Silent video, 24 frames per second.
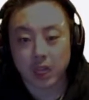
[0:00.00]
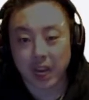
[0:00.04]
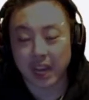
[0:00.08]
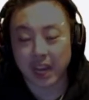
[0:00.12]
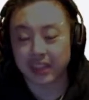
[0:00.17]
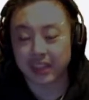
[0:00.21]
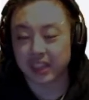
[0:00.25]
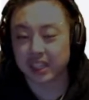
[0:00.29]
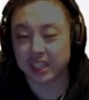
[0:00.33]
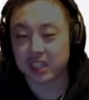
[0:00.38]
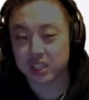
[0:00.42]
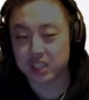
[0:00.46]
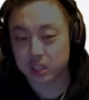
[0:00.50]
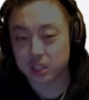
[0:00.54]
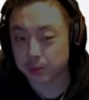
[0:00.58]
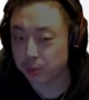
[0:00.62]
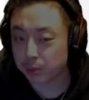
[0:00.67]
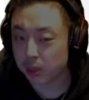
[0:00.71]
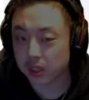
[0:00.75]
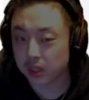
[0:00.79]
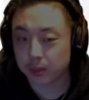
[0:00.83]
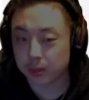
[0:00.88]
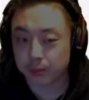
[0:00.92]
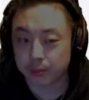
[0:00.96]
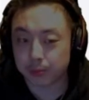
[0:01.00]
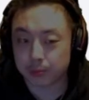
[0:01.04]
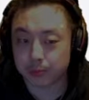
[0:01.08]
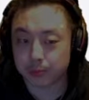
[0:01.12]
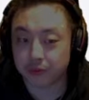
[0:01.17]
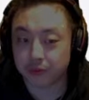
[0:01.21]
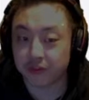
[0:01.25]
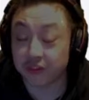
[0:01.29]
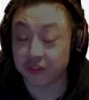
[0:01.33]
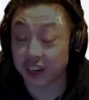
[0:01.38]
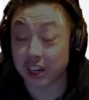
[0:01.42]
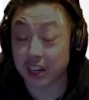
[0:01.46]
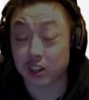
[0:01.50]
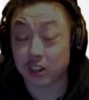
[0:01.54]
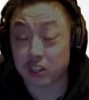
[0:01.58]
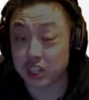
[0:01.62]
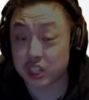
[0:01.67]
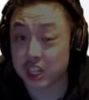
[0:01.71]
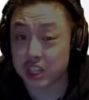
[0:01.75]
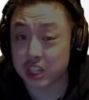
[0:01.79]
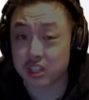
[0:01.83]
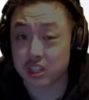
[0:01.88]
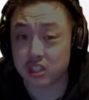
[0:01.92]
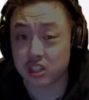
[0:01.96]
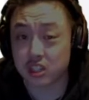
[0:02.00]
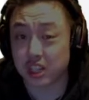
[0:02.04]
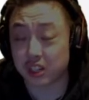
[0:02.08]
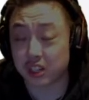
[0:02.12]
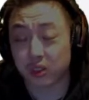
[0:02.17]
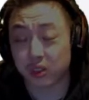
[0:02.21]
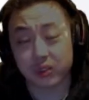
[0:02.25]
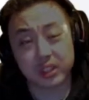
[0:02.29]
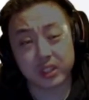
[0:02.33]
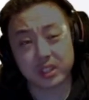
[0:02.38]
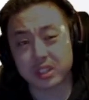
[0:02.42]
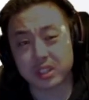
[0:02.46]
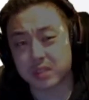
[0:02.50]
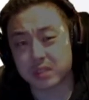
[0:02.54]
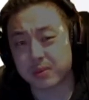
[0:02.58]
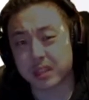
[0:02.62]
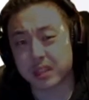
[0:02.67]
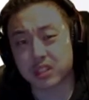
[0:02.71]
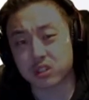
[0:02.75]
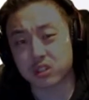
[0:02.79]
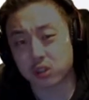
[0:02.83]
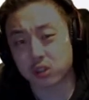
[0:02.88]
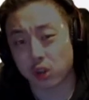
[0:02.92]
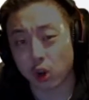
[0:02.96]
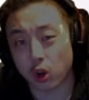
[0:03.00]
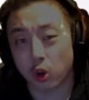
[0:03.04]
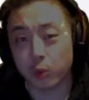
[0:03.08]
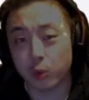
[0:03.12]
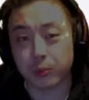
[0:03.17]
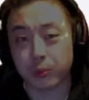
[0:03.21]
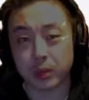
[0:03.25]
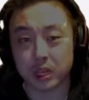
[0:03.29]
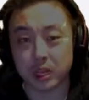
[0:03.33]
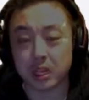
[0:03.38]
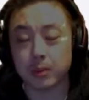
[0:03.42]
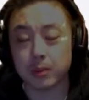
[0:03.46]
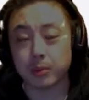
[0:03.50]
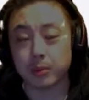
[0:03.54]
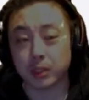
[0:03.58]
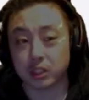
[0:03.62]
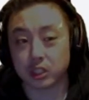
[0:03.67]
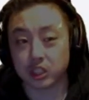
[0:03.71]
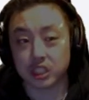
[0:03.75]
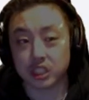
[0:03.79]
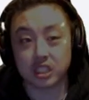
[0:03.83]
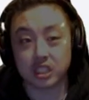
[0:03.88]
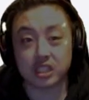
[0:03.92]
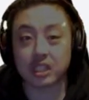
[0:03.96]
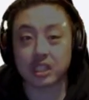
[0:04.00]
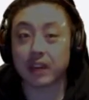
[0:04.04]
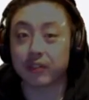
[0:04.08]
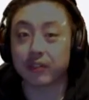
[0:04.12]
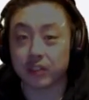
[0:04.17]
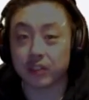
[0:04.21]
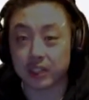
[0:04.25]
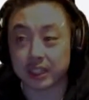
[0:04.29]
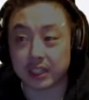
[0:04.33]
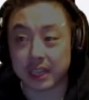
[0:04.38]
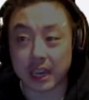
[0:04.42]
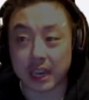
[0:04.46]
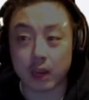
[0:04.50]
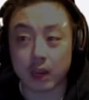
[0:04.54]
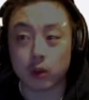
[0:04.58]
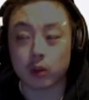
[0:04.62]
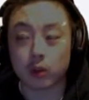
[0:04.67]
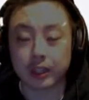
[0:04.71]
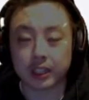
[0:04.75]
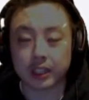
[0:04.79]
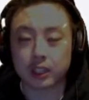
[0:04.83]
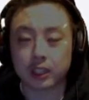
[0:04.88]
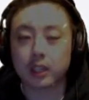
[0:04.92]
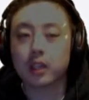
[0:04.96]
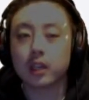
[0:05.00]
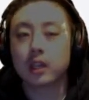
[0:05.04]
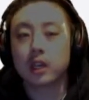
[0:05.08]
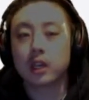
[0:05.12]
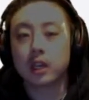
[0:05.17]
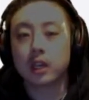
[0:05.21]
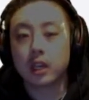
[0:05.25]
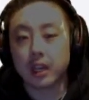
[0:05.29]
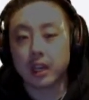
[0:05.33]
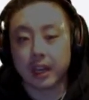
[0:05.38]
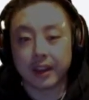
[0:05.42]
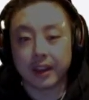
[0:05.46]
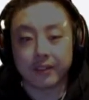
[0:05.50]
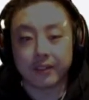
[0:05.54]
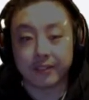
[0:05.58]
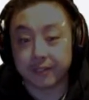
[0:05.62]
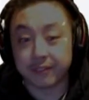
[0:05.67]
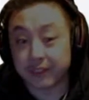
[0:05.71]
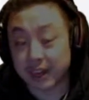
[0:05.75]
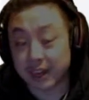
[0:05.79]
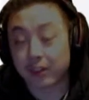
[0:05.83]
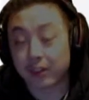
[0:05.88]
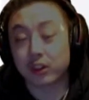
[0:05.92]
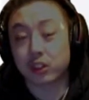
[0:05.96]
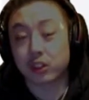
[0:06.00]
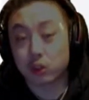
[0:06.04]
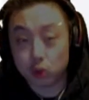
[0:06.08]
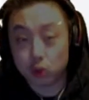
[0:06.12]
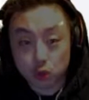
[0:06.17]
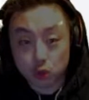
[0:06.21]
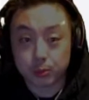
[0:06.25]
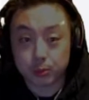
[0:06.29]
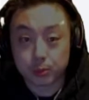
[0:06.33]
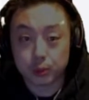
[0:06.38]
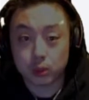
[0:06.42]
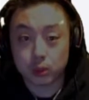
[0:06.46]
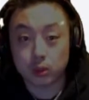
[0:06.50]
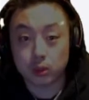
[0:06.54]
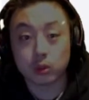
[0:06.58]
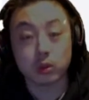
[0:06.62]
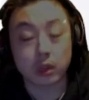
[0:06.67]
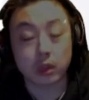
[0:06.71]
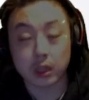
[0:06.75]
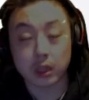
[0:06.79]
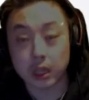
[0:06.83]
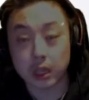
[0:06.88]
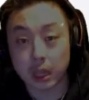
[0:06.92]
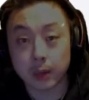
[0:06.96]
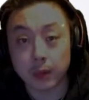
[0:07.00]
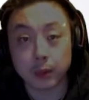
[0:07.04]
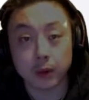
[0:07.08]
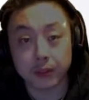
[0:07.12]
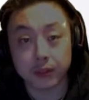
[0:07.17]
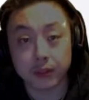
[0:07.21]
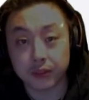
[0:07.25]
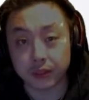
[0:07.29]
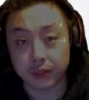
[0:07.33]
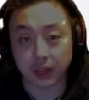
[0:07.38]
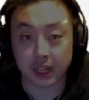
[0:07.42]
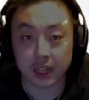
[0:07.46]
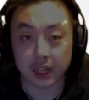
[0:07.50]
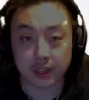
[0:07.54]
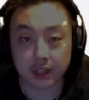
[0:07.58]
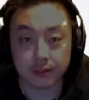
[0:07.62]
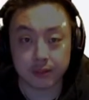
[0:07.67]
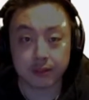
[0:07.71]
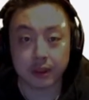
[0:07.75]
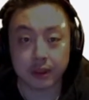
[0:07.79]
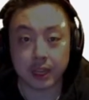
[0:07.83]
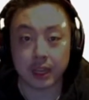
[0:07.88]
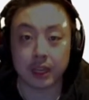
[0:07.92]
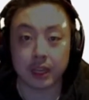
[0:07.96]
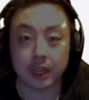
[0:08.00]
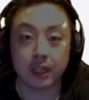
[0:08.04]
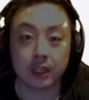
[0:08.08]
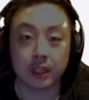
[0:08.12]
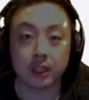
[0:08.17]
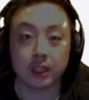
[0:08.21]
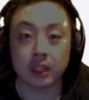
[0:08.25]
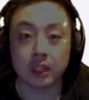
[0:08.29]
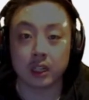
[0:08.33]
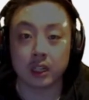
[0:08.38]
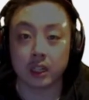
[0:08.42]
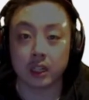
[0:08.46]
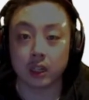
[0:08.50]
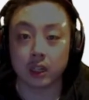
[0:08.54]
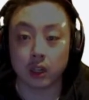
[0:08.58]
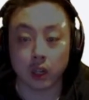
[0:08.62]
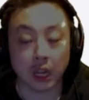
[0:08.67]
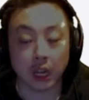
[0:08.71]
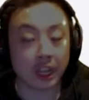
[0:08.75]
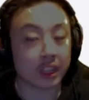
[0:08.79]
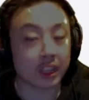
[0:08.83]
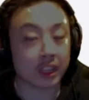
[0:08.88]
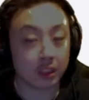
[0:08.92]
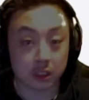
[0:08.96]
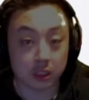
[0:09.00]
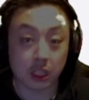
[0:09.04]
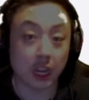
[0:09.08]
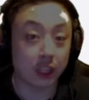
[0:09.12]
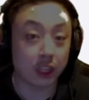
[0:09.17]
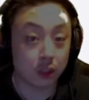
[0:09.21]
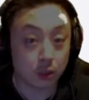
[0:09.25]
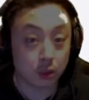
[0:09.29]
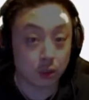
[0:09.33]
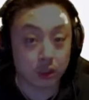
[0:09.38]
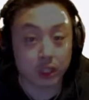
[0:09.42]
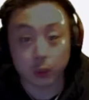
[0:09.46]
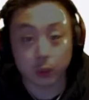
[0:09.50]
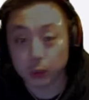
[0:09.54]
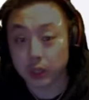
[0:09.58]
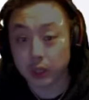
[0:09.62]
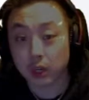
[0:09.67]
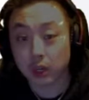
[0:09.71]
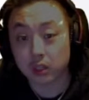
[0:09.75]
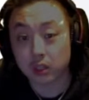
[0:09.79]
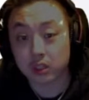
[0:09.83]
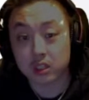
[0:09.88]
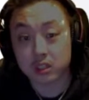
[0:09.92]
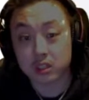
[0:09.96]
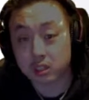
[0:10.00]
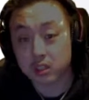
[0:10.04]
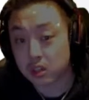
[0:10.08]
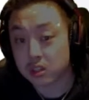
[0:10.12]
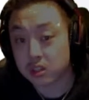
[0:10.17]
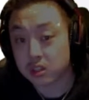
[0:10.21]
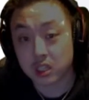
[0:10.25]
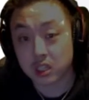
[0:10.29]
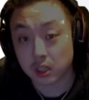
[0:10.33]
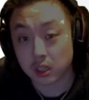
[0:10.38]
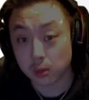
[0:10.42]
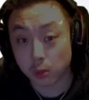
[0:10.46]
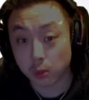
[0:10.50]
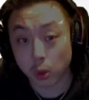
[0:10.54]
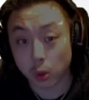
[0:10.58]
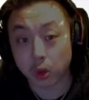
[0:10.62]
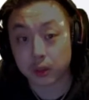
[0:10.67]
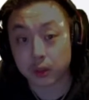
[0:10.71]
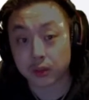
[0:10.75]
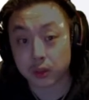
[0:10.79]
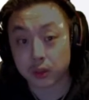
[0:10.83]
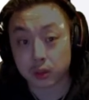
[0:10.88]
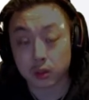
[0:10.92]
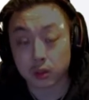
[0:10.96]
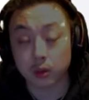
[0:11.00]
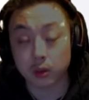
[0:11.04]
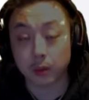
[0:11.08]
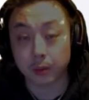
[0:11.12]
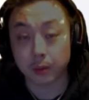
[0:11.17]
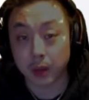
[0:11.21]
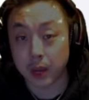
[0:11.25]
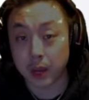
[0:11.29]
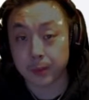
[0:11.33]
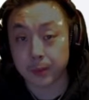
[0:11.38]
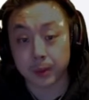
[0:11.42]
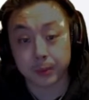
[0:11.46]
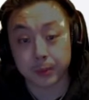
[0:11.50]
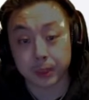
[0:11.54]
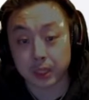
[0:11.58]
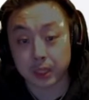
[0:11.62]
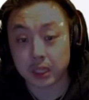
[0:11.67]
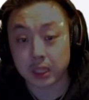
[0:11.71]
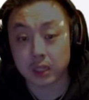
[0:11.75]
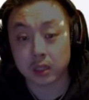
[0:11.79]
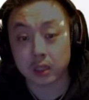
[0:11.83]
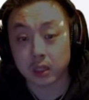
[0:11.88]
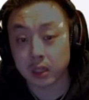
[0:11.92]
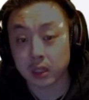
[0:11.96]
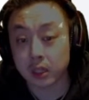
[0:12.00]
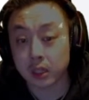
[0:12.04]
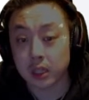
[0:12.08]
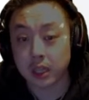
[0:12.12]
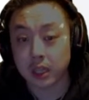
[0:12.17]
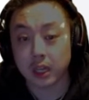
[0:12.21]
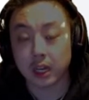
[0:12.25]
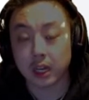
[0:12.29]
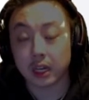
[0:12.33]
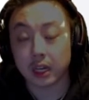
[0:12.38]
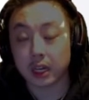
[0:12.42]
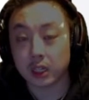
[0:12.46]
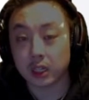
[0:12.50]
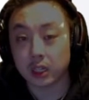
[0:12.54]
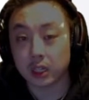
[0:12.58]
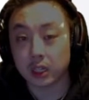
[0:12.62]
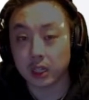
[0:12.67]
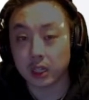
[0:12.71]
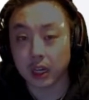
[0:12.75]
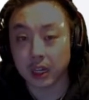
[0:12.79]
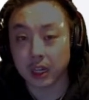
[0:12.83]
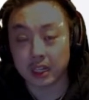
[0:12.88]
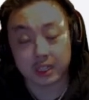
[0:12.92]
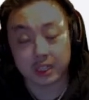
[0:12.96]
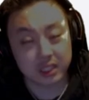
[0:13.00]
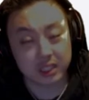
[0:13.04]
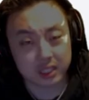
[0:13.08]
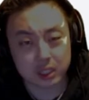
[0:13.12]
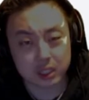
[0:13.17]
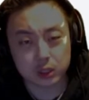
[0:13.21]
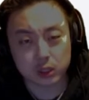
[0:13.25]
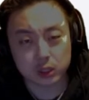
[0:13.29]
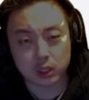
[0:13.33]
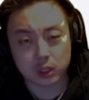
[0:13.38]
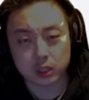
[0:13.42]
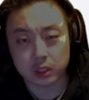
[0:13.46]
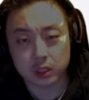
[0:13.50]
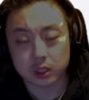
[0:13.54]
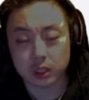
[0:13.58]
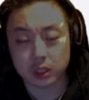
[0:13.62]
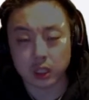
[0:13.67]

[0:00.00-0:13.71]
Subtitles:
think it's a pretty fair change. I don't think this makes her OP, but she's definitely now like a very usable ML5, and I do think we are going to start seeing more of her pop up again, and I think that's good.